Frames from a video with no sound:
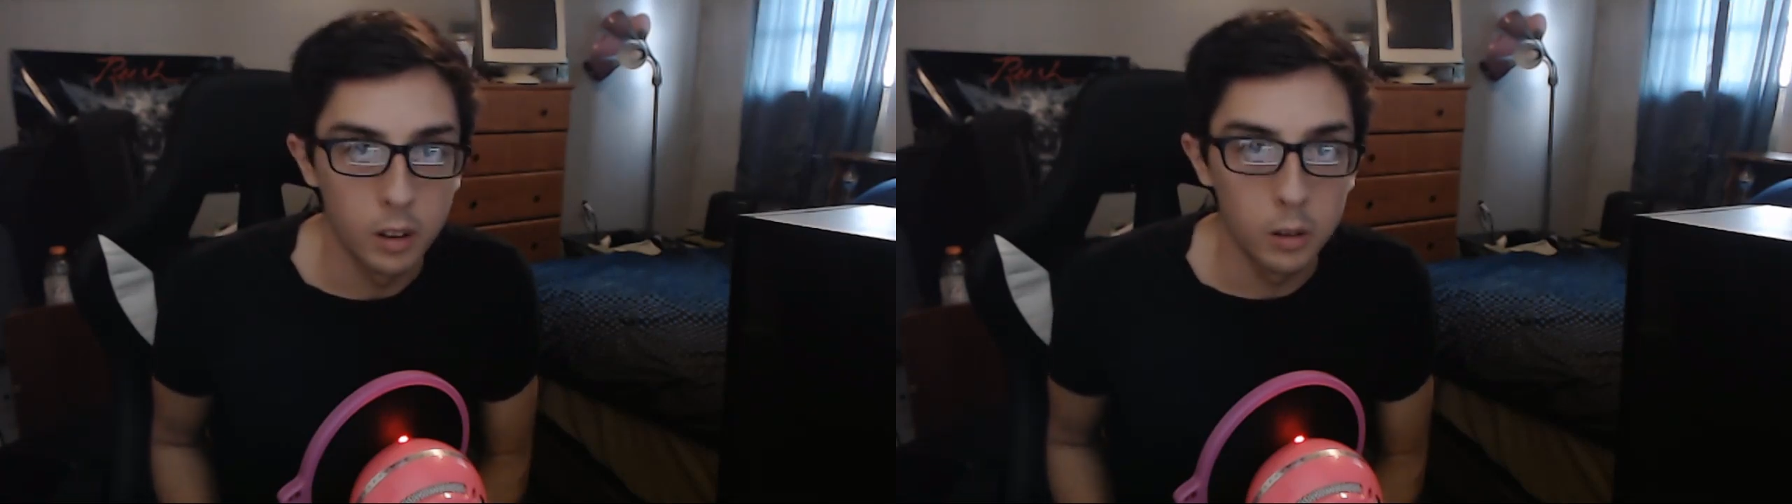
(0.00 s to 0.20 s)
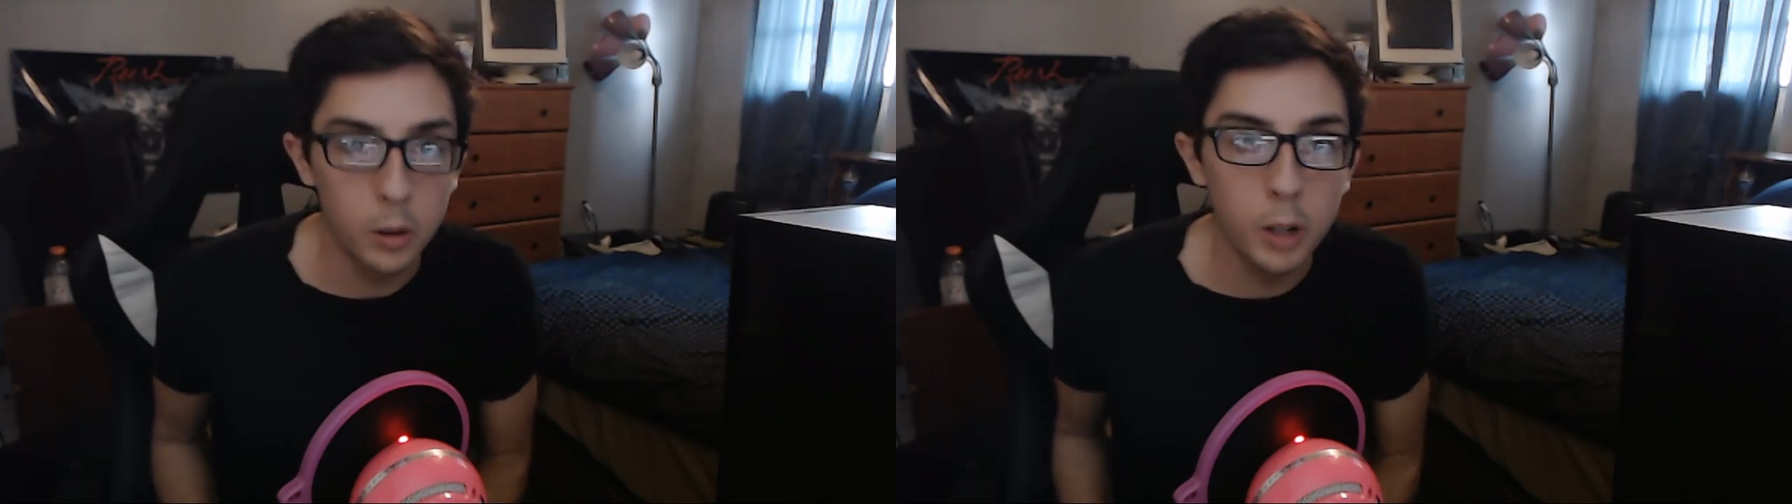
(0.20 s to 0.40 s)

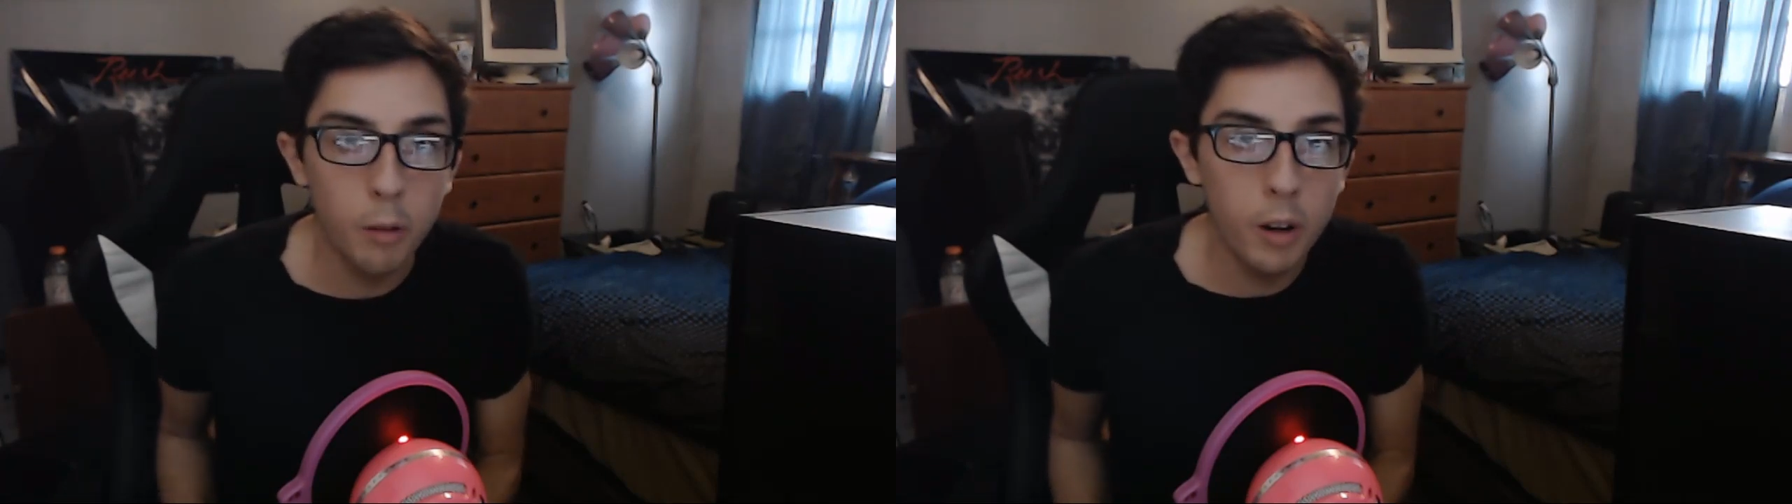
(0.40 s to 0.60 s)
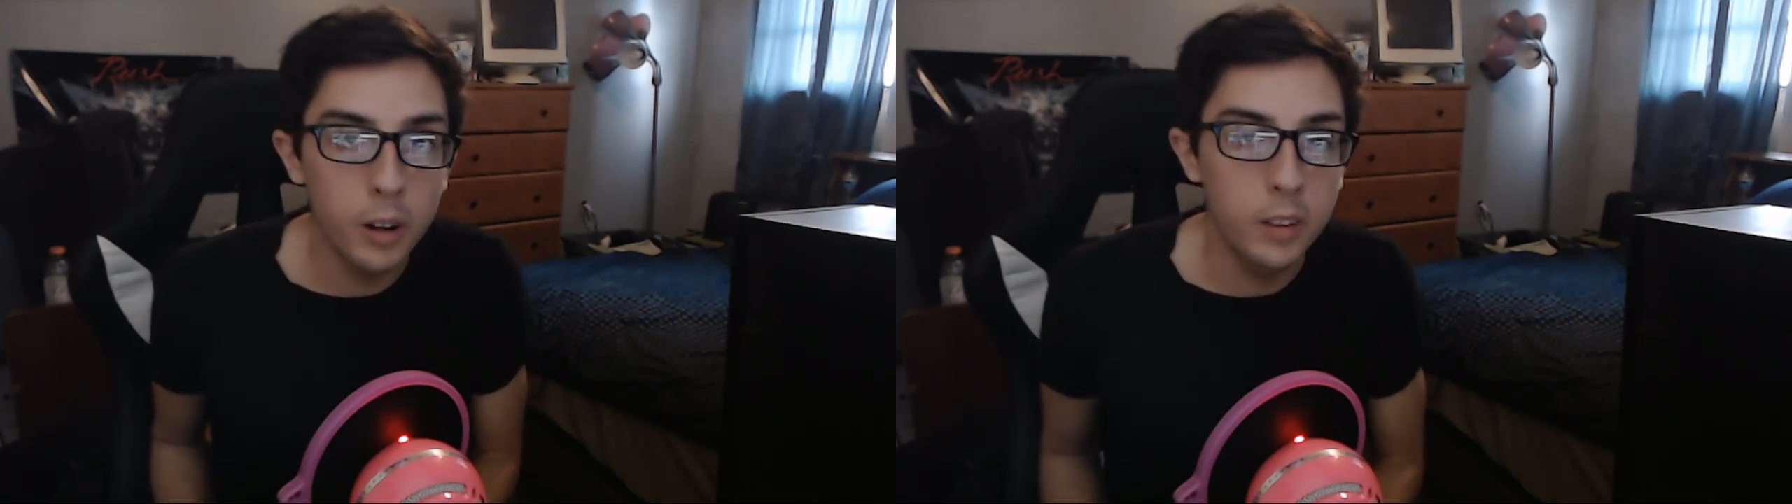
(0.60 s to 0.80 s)
Looking
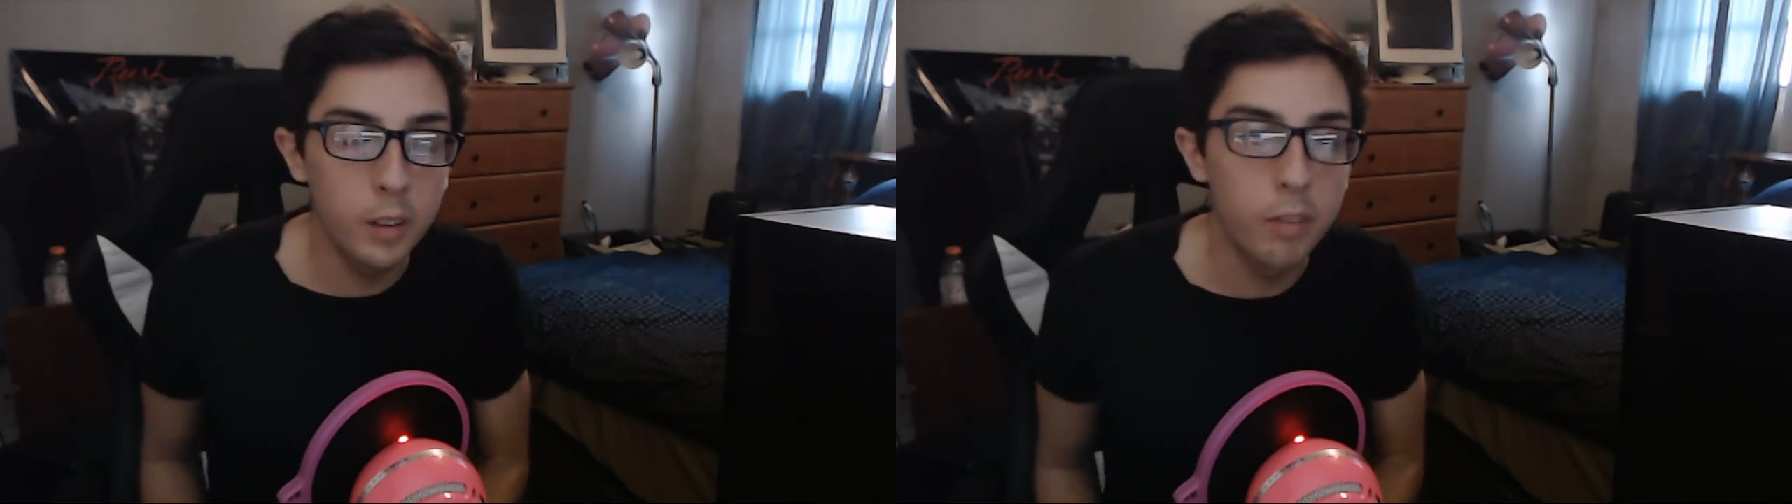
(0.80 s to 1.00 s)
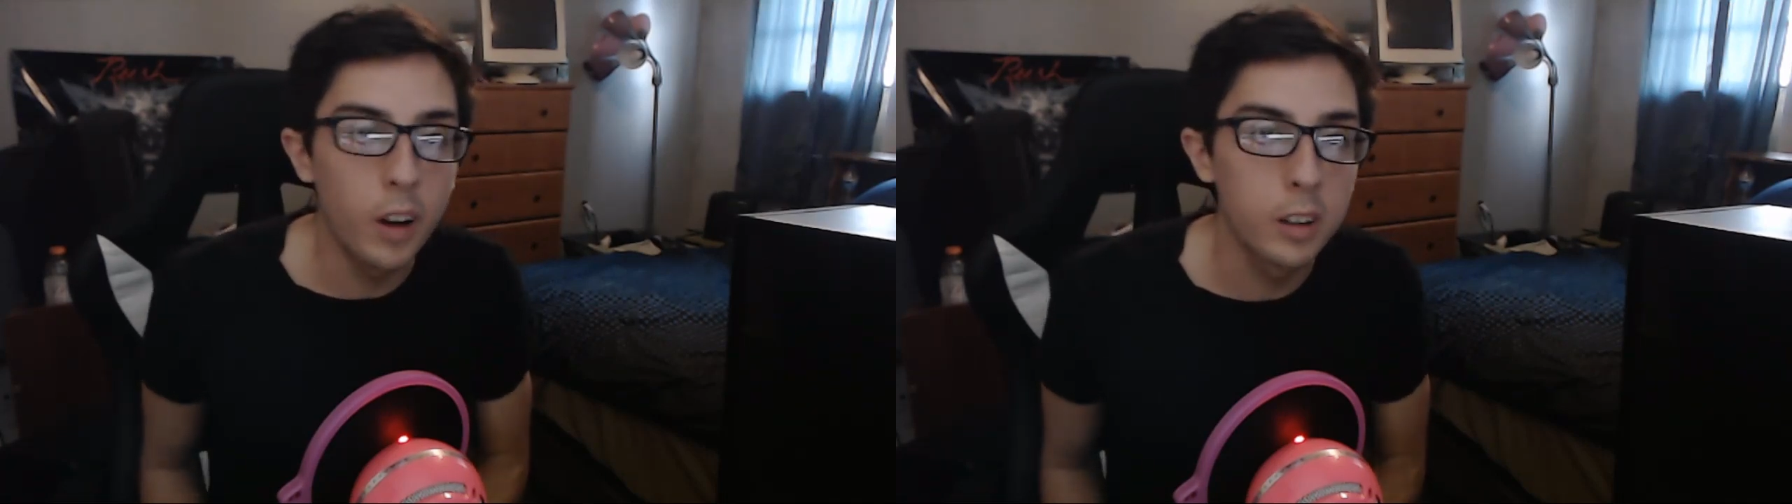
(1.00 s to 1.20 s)
around, I did
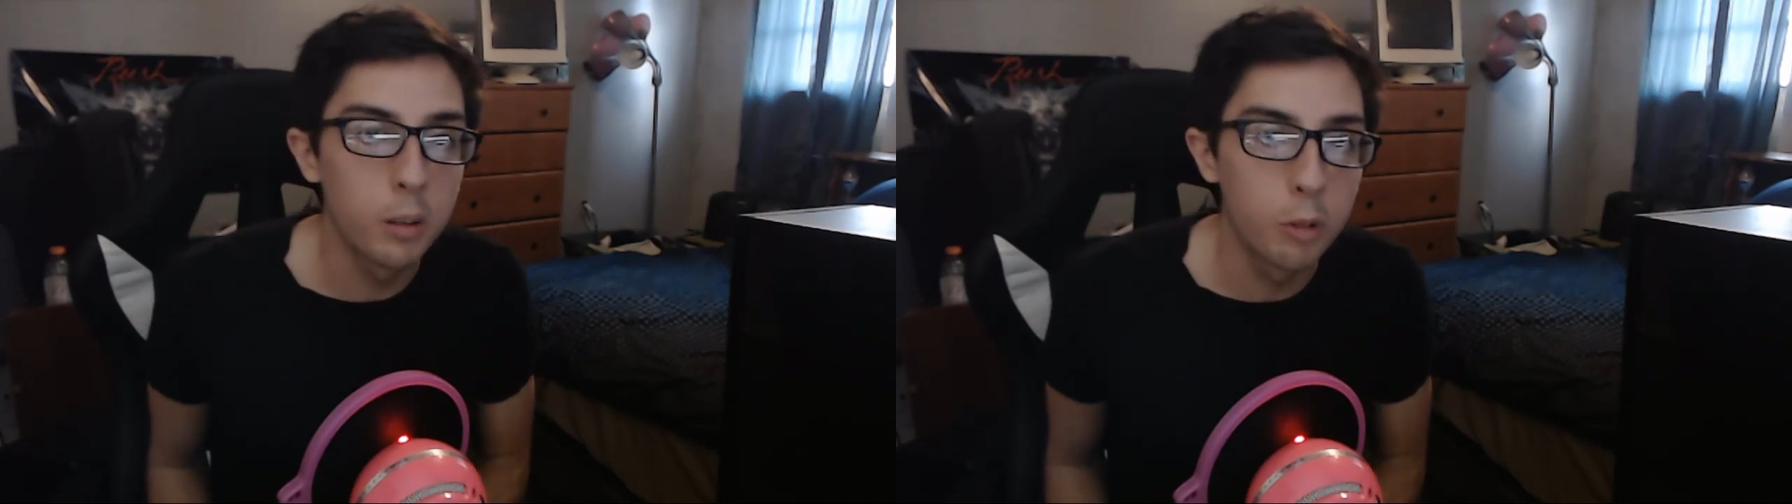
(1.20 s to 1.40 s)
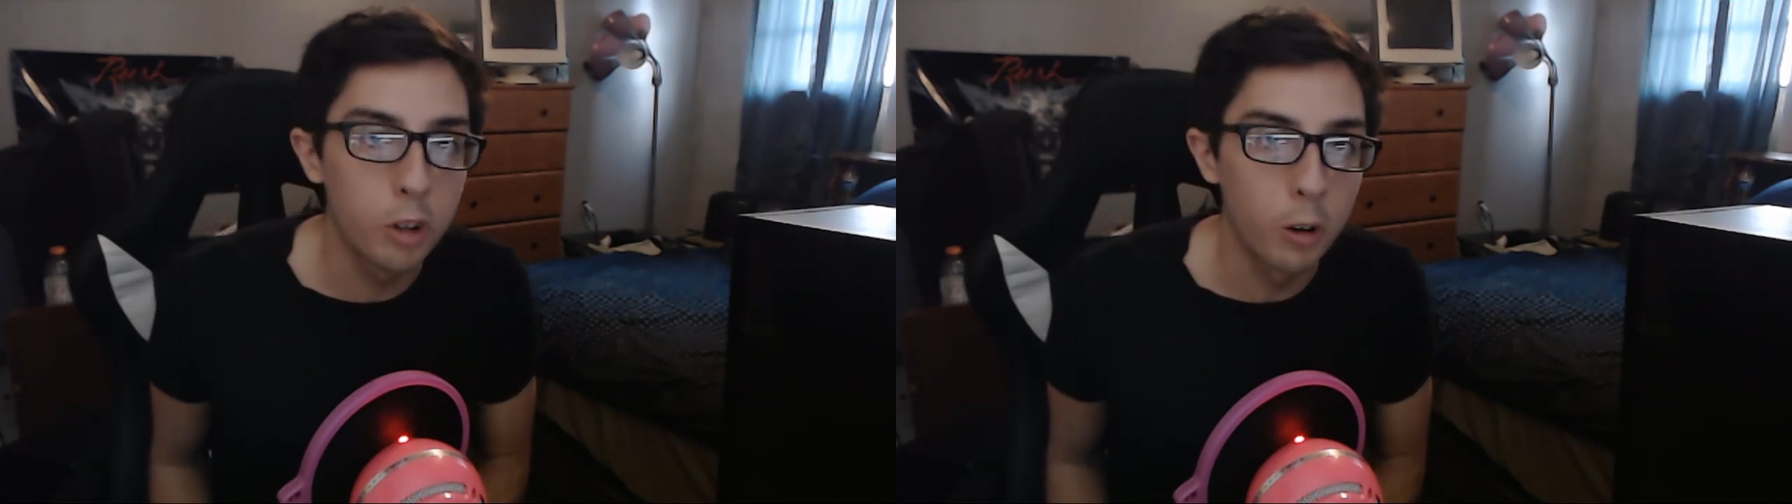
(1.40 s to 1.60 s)
find
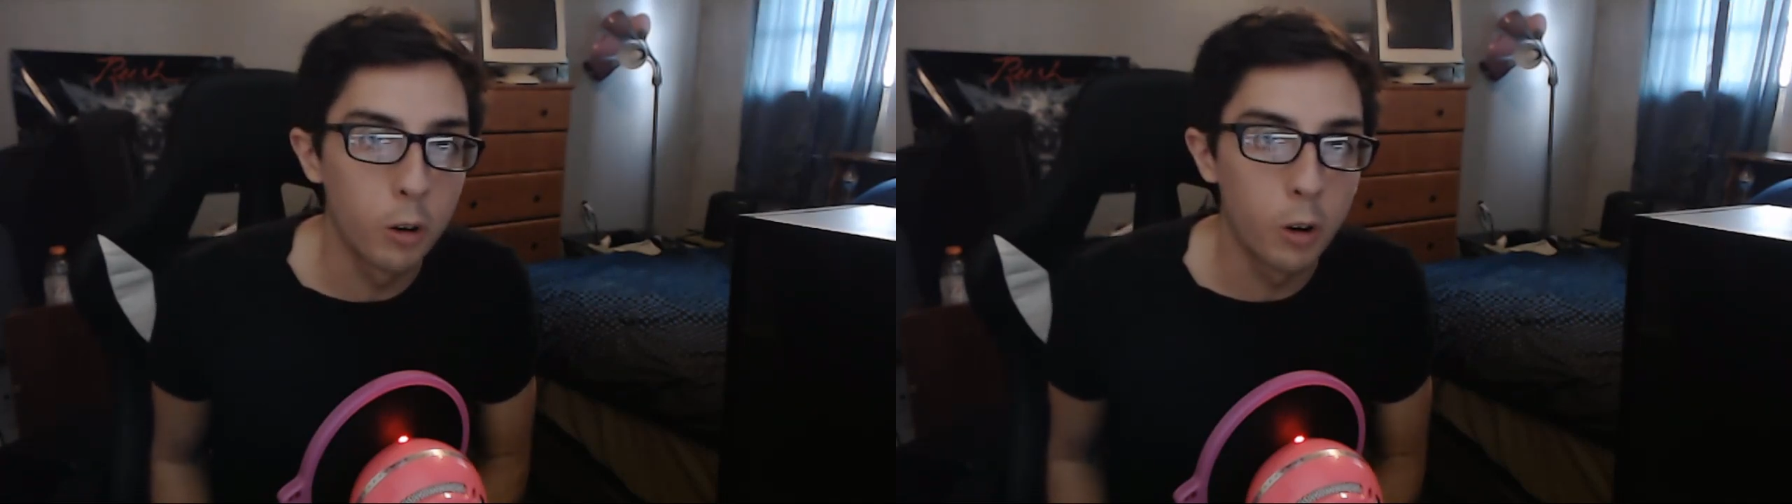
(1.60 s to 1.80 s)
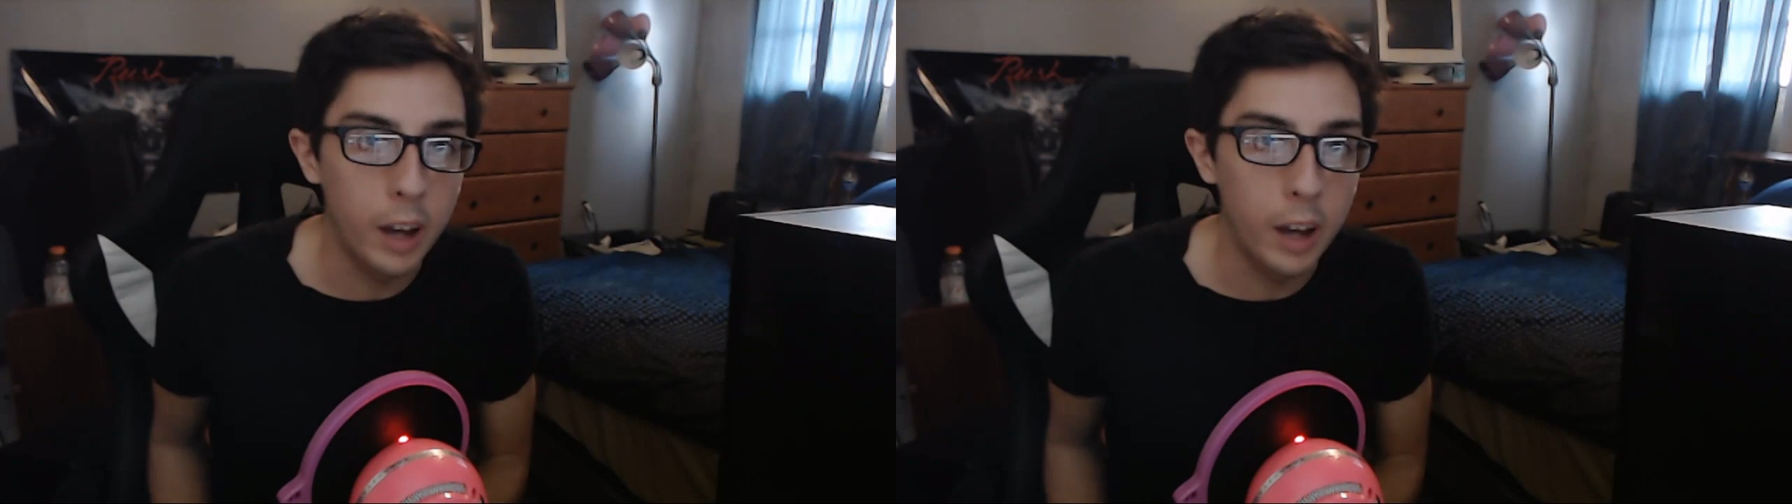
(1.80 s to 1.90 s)
some general